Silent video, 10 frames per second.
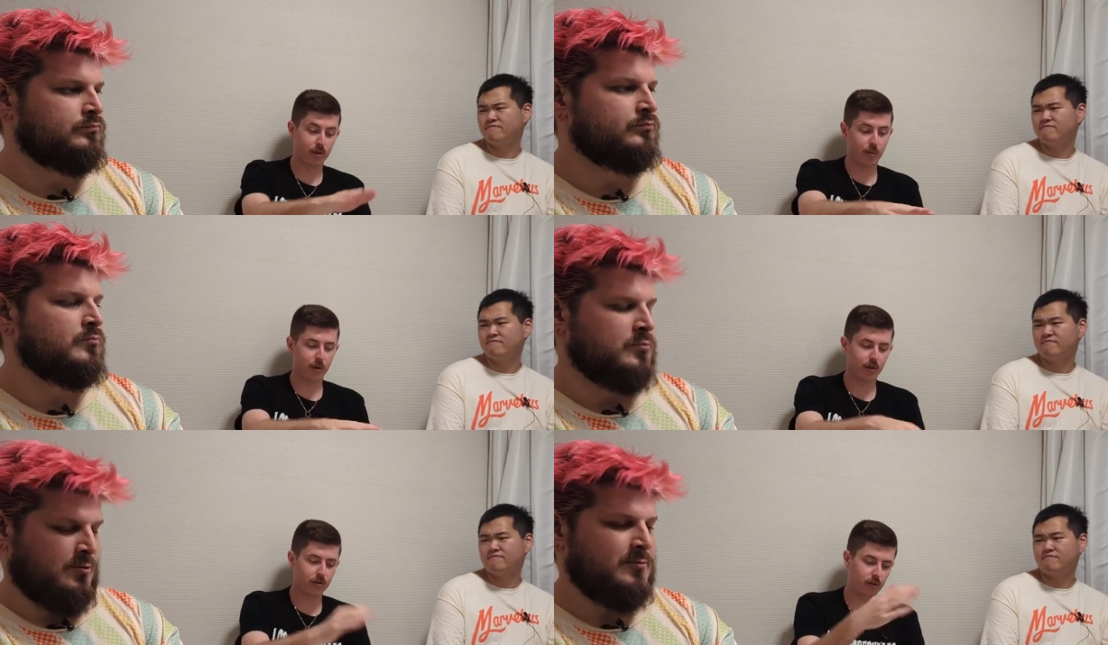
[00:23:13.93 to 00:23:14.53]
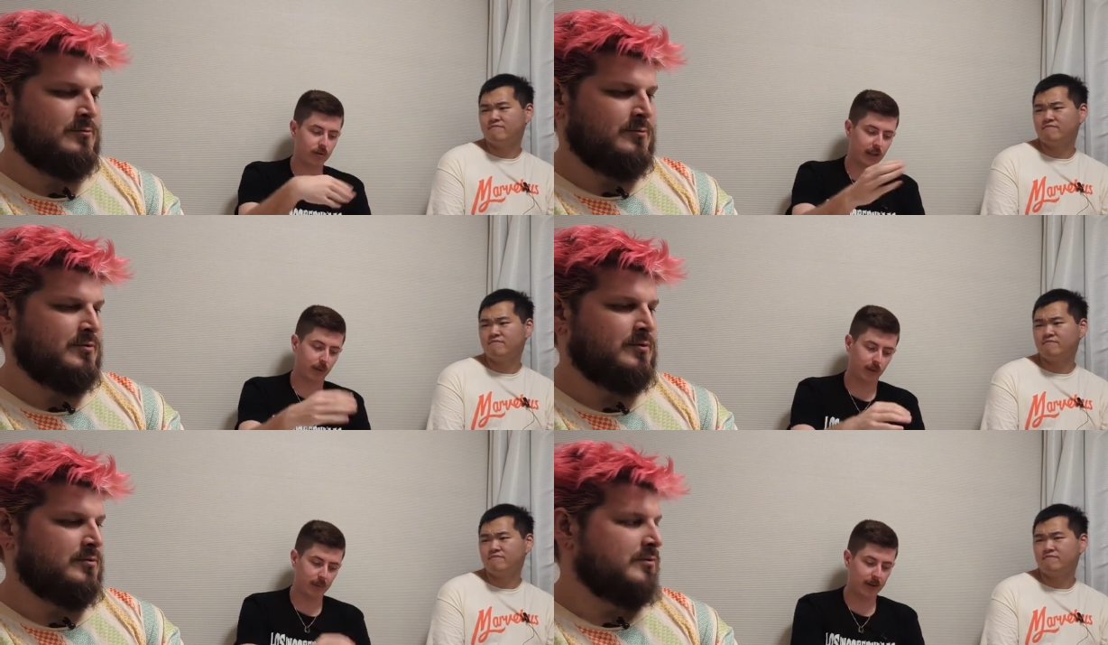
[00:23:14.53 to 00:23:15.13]
Speaker 1: your opponent controls
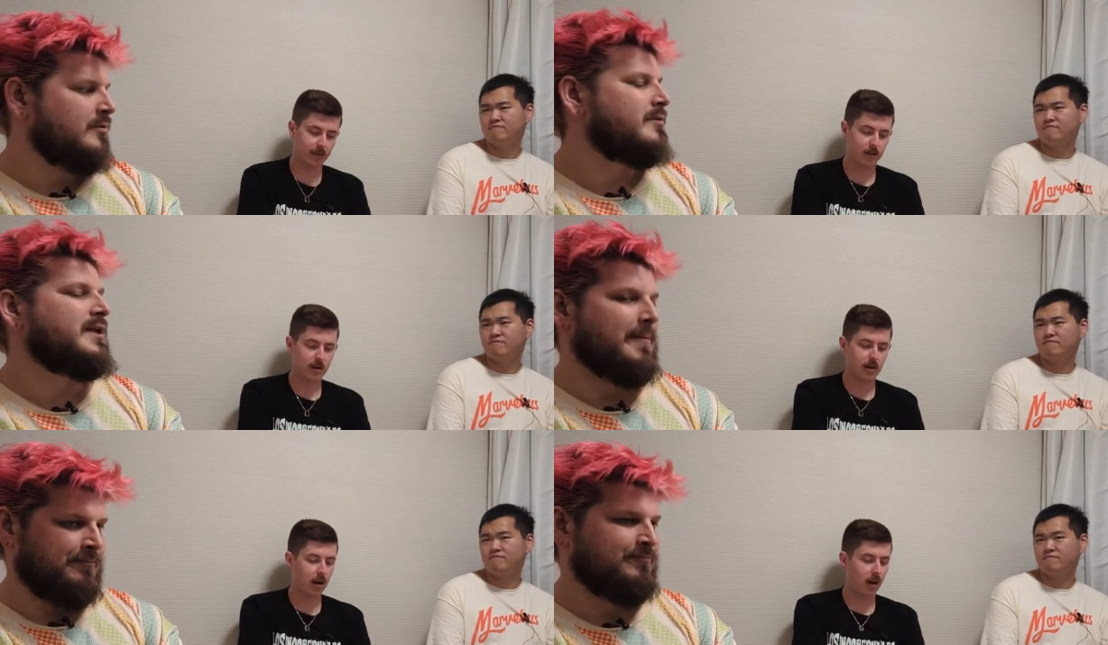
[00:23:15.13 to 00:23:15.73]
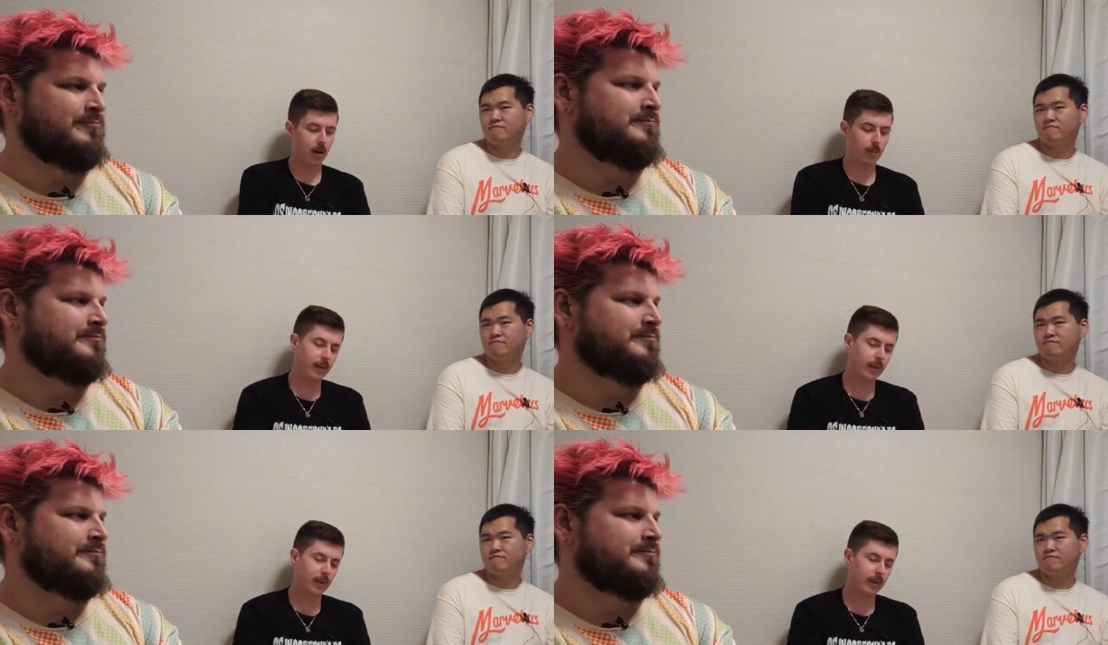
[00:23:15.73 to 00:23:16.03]
equal amount. Yep. Uh,